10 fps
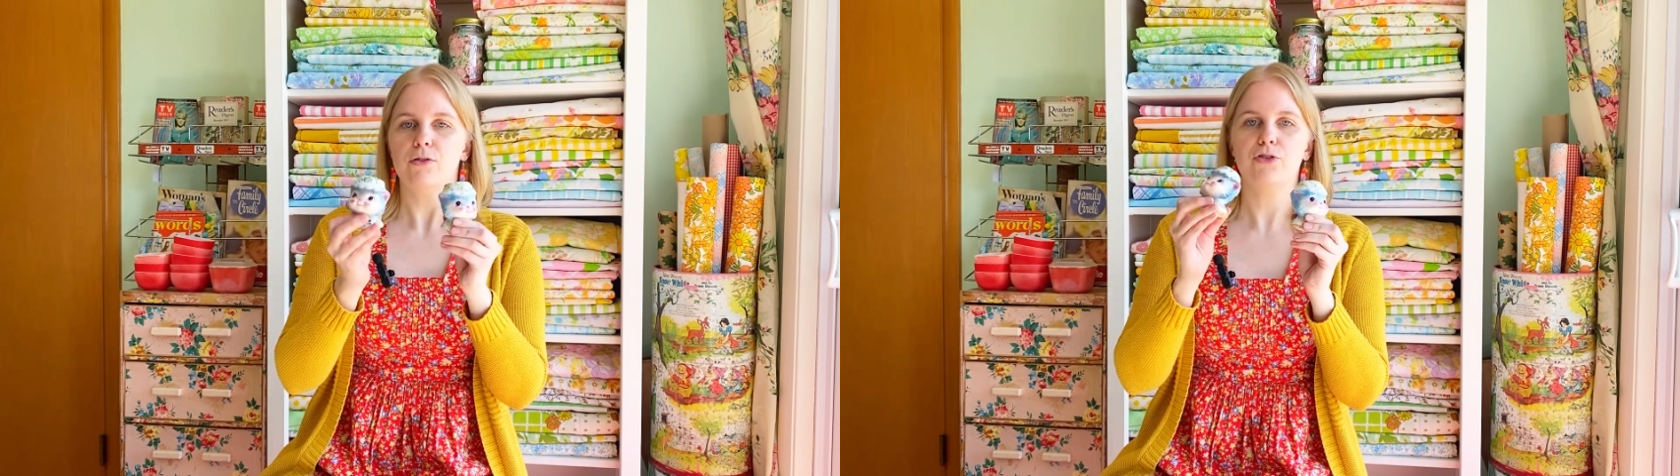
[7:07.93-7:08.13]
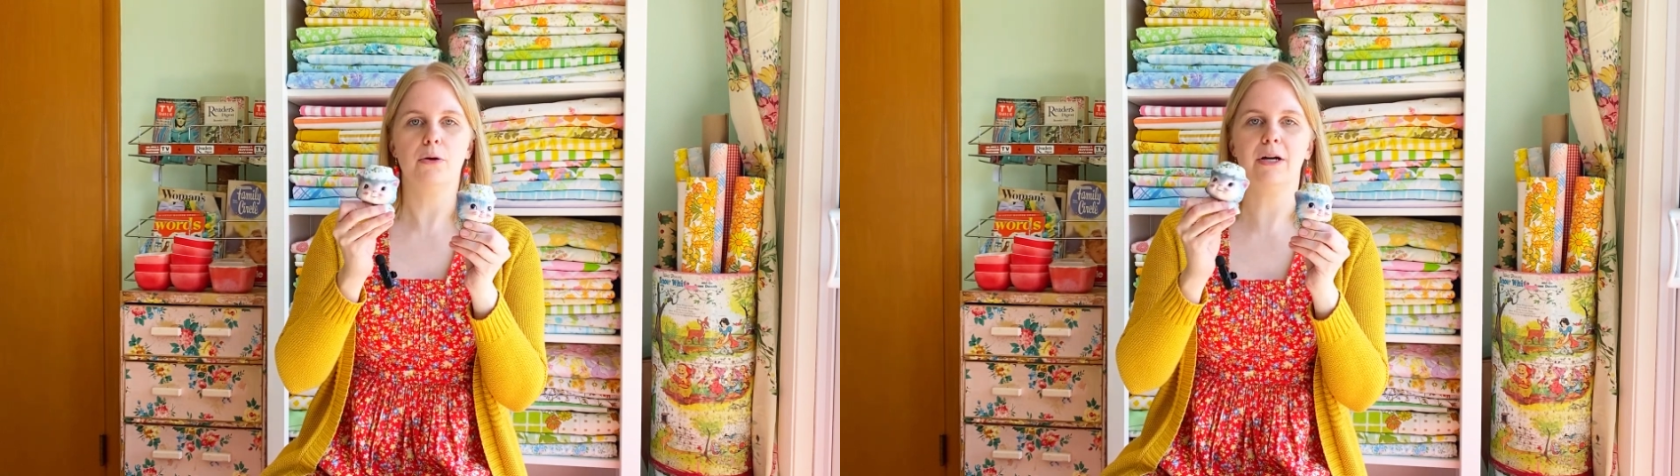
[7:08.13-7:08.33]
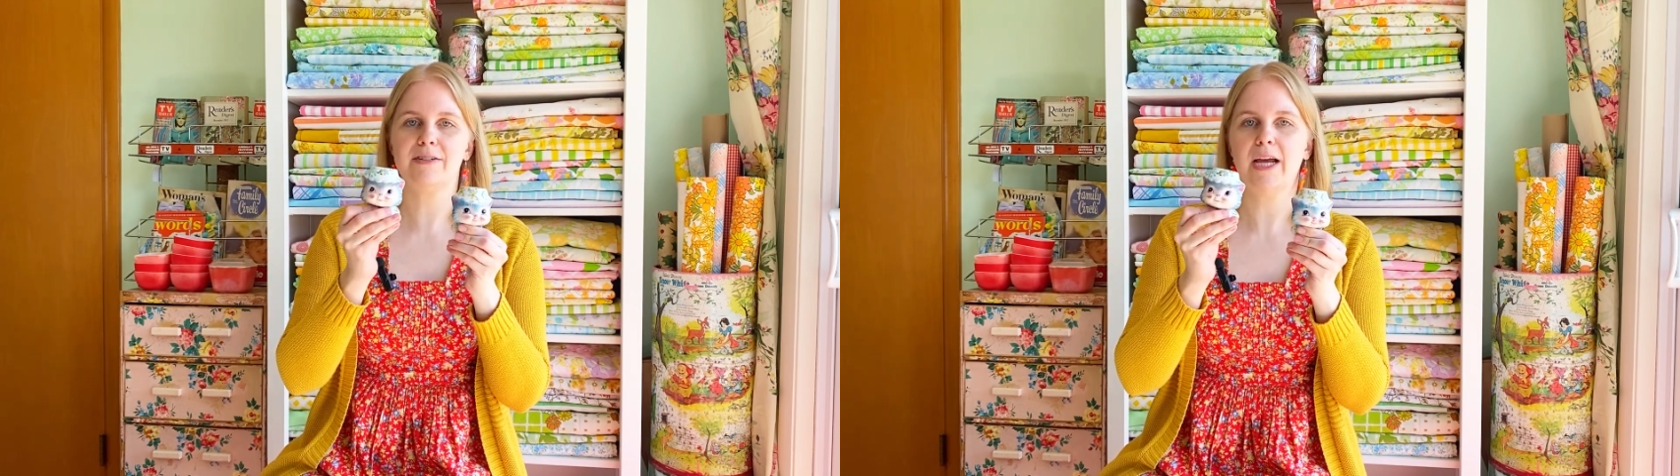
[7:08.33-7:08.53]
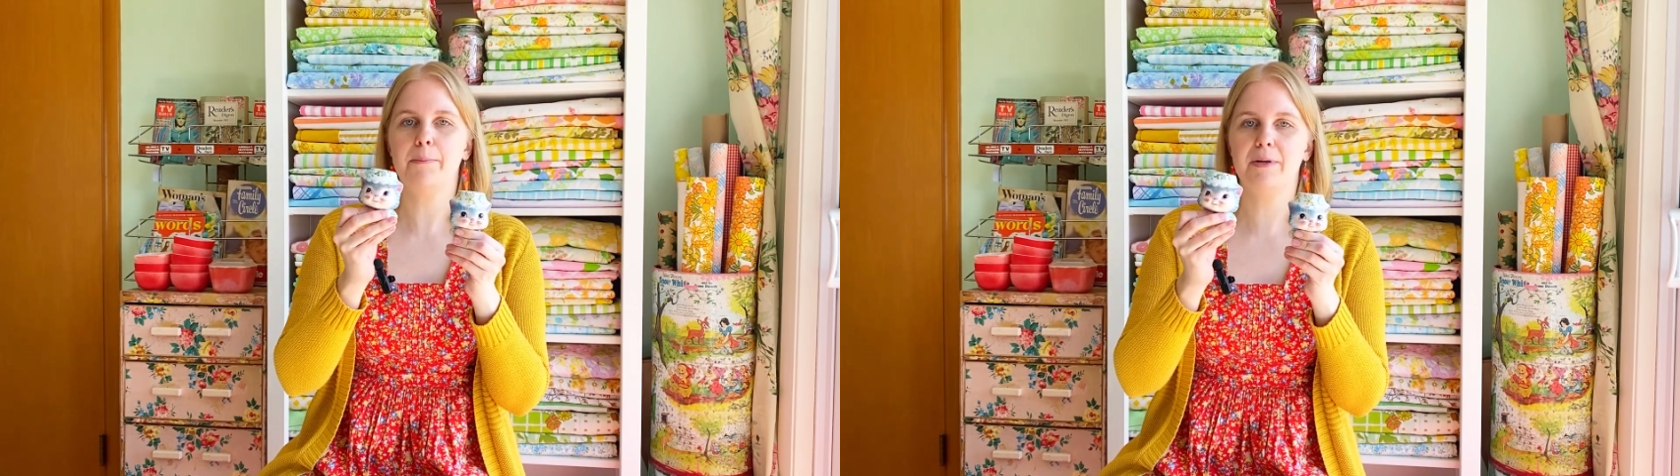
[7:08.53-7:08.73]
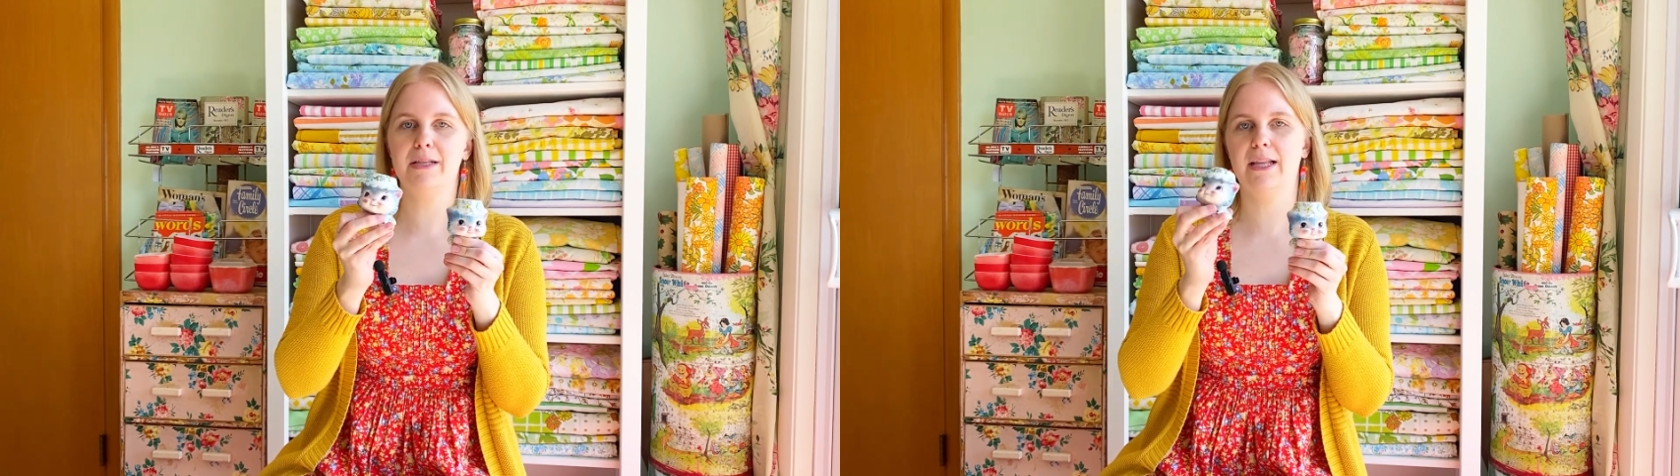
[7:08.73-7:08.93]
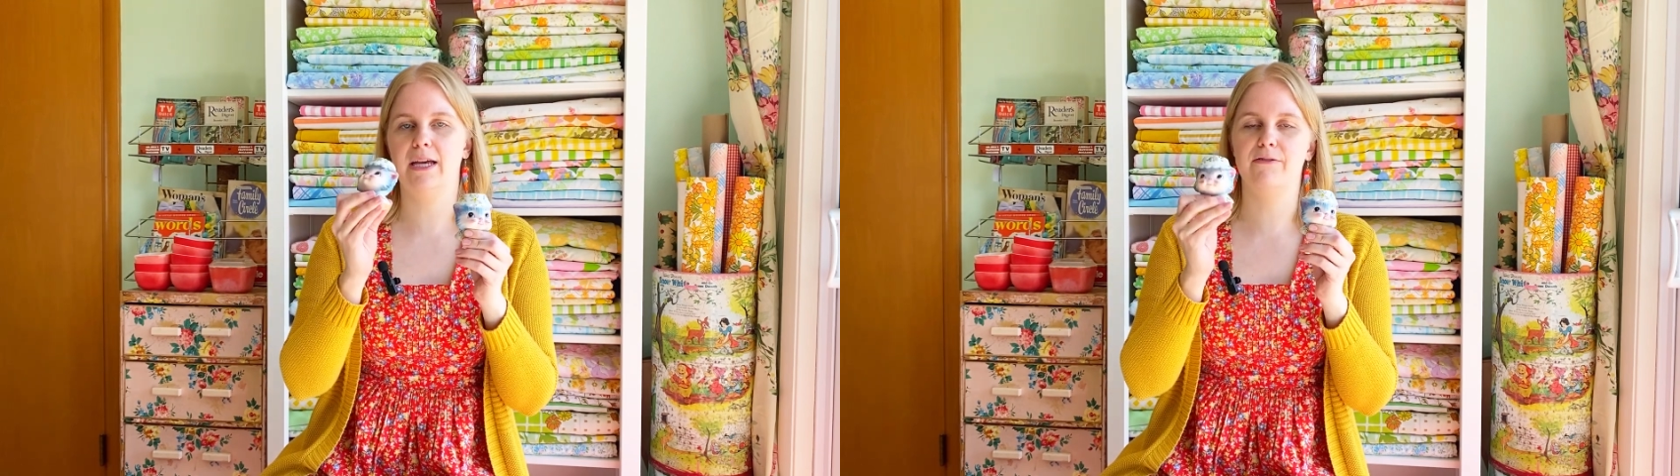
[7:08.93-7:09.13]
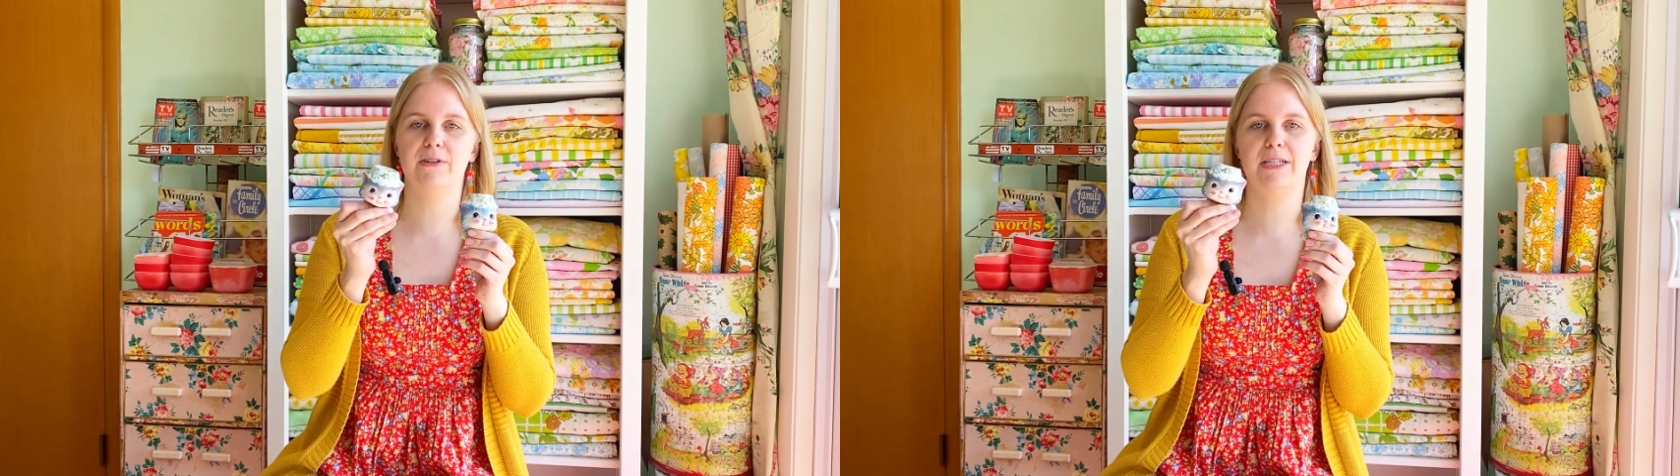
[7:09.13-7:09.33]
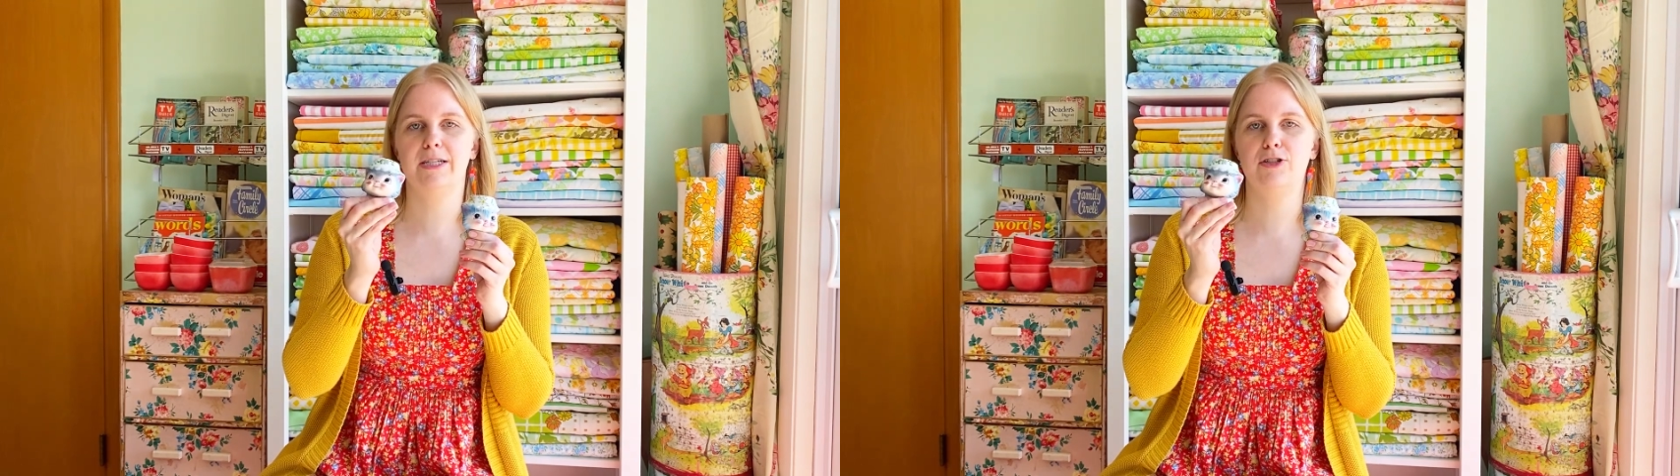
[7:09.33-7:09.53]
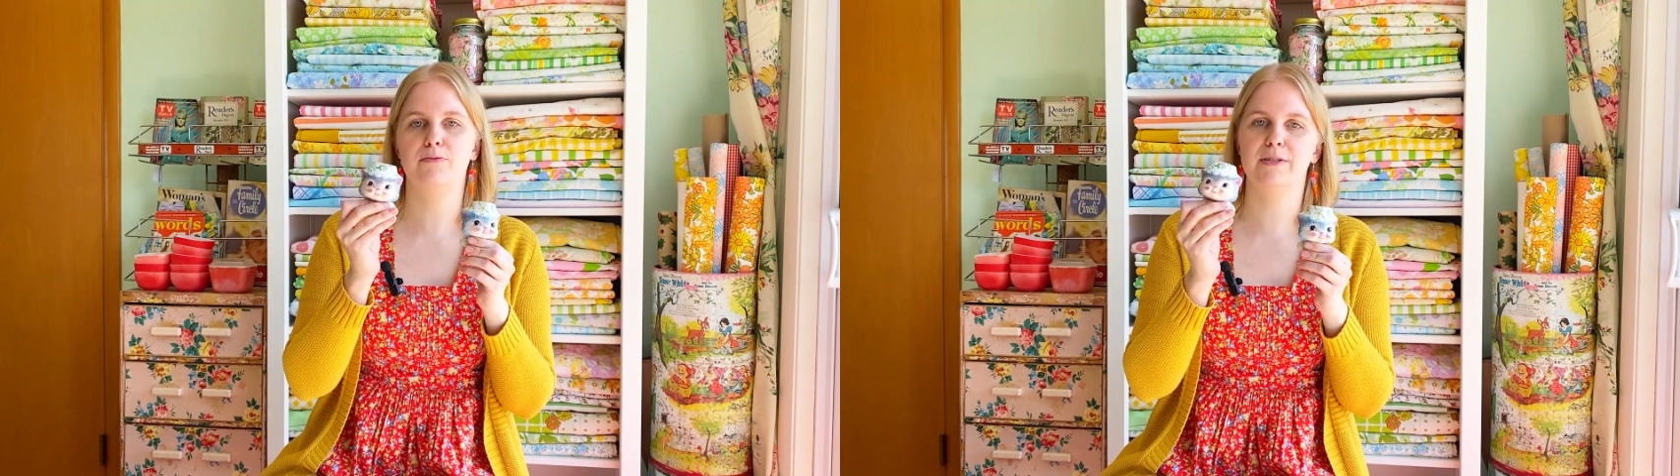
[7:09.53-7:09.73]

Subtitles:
So I'll type in like vintage